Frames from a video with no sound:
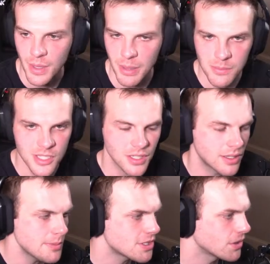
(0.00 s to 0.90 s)
But I'm still
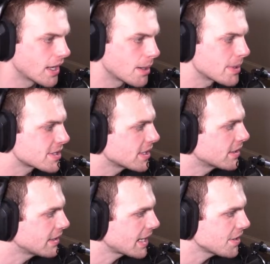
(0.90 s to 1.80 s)
in on
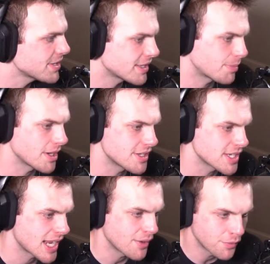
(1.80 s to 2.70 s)
Mixon. Like, I'll take the price
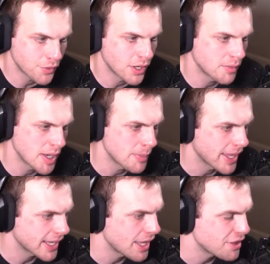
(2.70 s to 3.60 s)
discount for a running
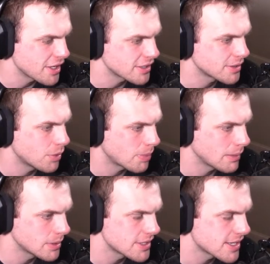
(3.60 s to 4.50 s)
back. I think we'll
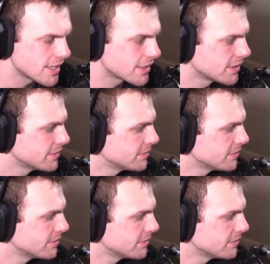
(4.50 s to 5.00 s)
probably take.